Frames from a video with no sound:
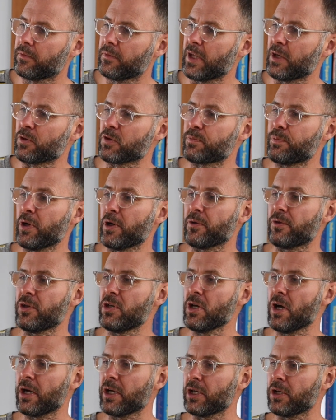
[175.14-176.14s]
He was both
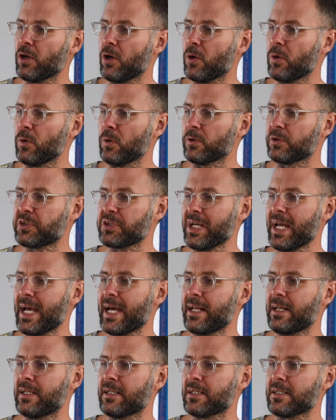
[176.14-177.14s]
young and old,
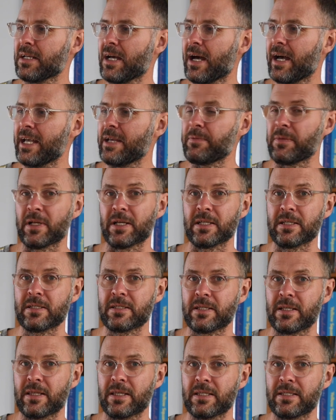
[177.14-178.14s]
10 and
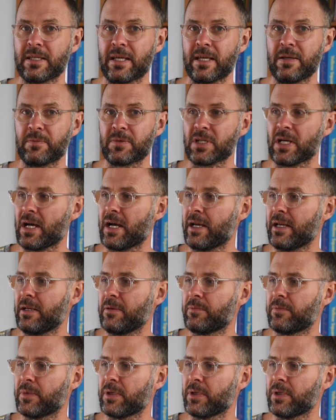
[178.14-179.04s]
timeless at the same time.